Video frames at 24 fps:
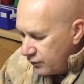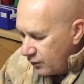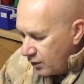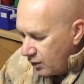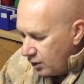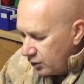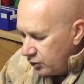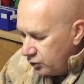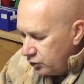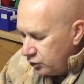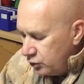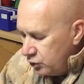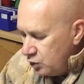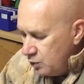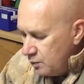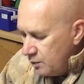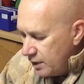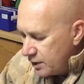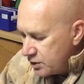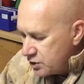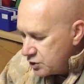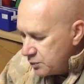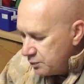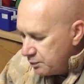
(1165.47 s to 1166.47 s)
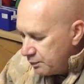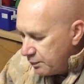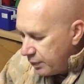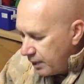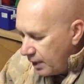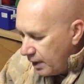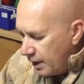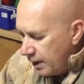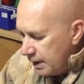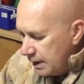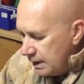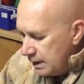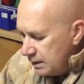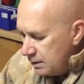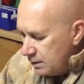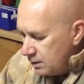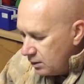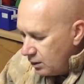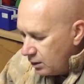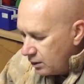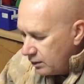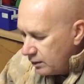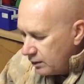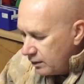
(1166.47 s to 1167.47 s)
got too much
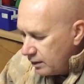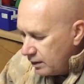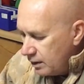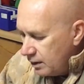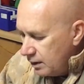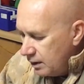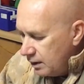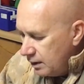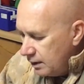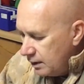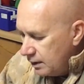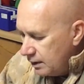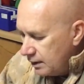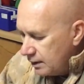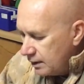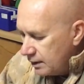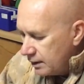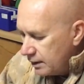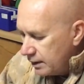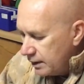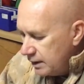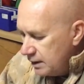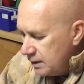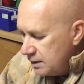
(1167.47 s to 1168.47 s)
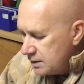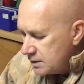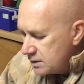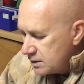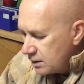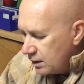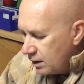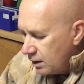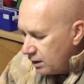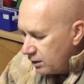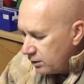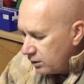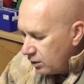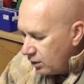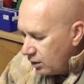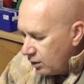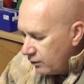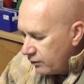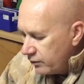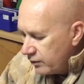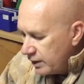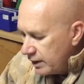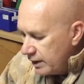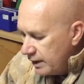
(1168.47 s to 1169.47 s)
play on the inside
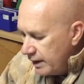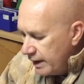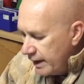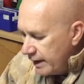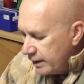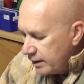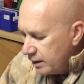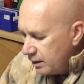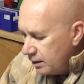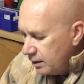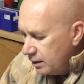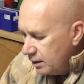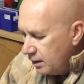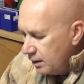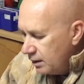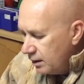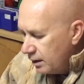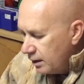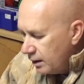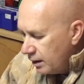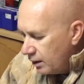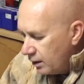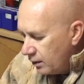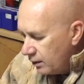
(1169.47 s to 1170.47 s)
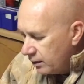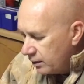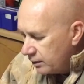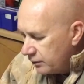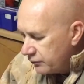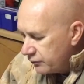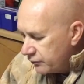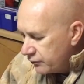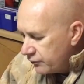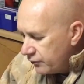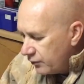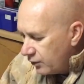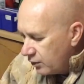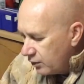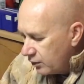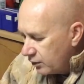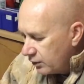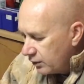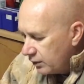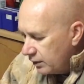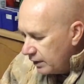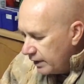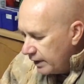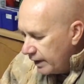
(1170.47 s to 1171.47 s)
of the neck,
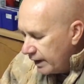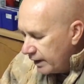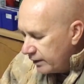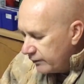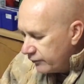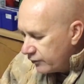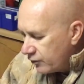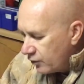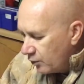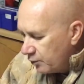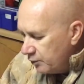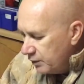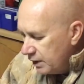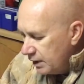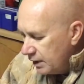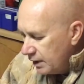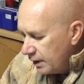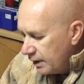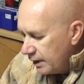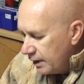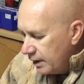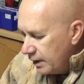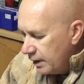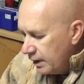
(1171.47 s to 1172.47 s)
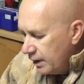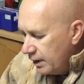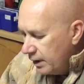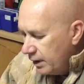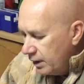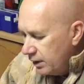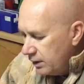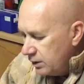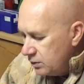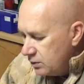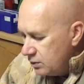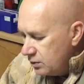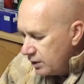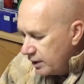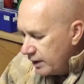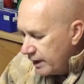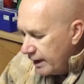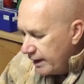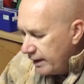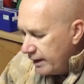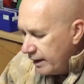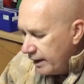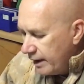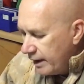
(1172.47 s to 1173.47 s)
and from here you
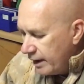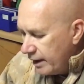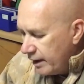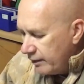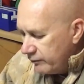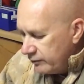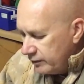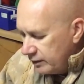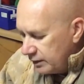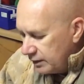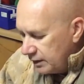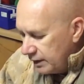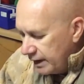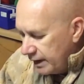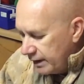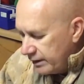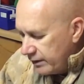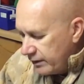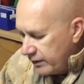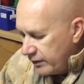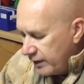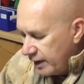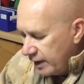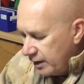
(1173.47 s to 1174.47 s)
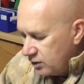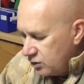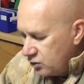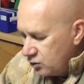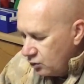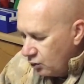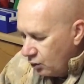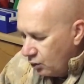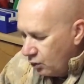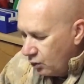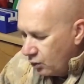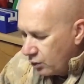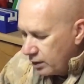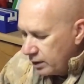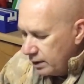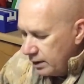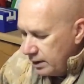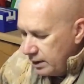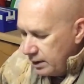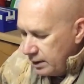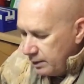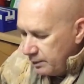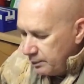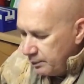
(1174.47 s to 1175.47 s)
can have it that your
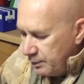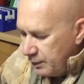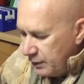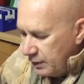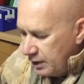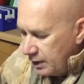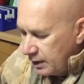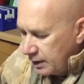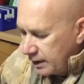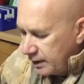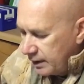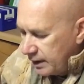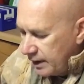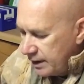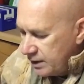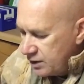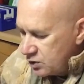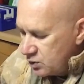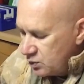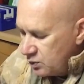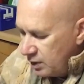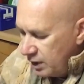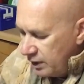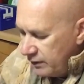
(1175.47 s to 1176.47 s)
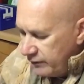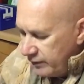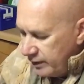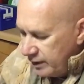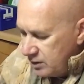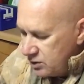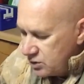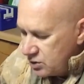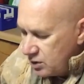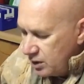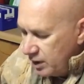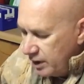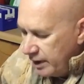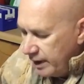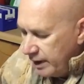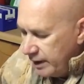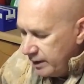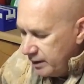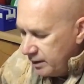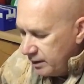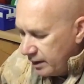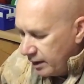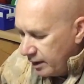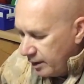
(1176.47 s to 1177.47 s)
case will eventually
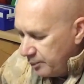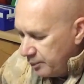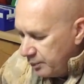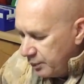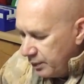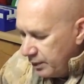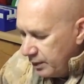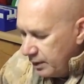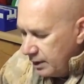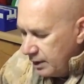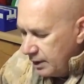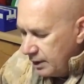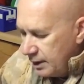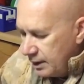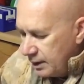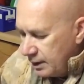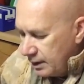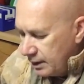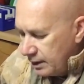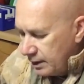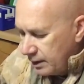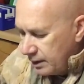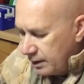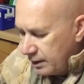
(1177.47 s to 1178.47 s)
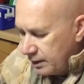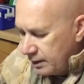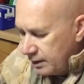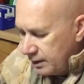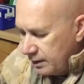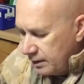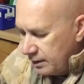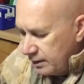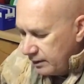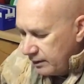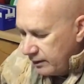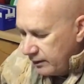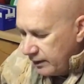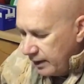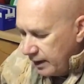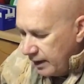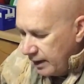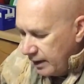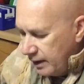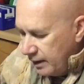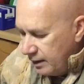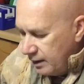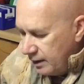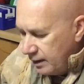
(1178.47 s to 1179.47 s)
end up
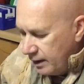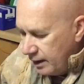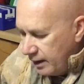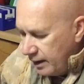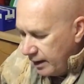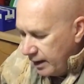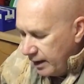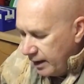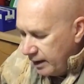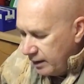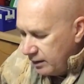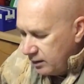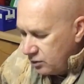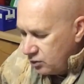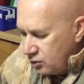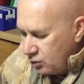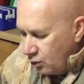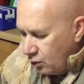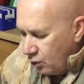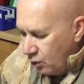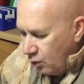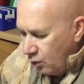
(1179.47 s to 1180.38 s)
there, and